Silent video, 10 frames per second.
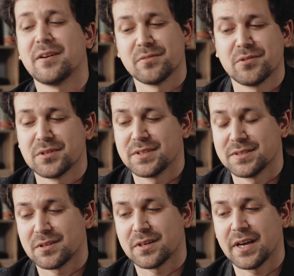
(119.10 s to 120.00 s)
that, of course,
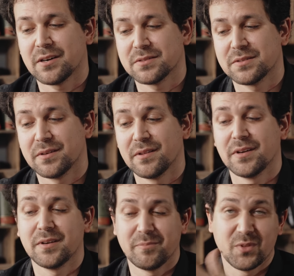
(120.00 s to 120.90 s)
is our character,
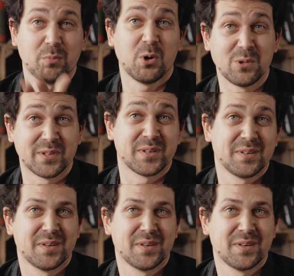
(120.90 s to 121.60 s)
the, the boulder